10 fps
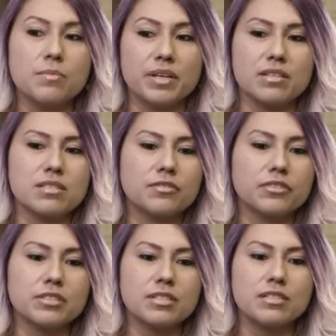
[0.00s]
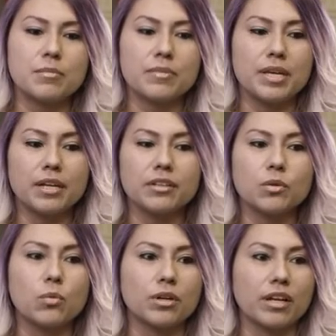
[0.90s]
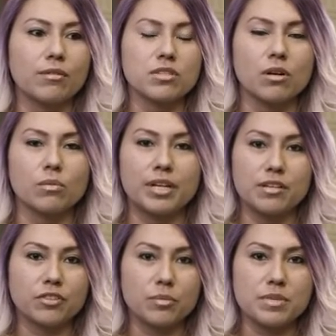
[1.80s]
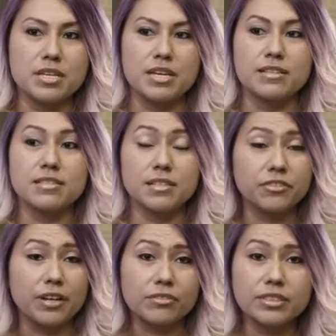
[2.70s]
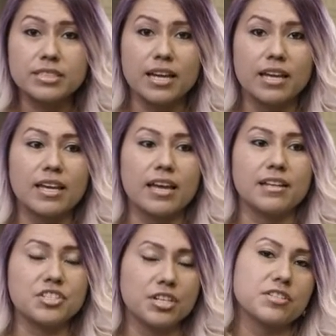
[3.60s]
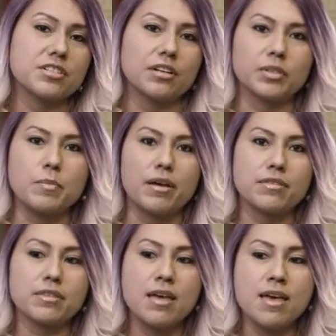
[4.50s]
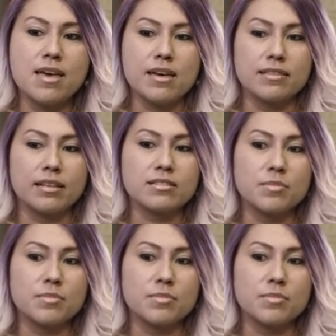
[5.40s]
the biggest difference is I'm here, the workouts are ready for me. It's different every day and it changes every month. And that's